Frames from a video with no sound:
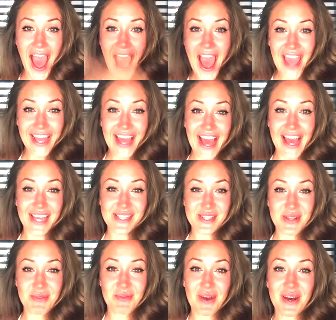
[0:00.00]
Hi
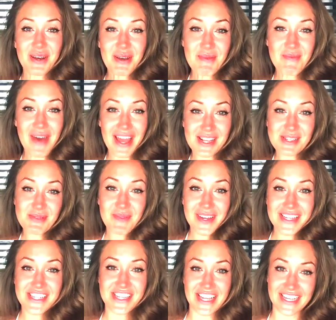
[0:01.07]
guys, and welcome back to
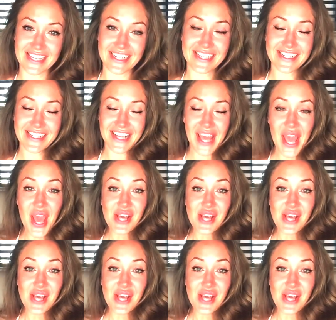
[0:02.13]
my channel.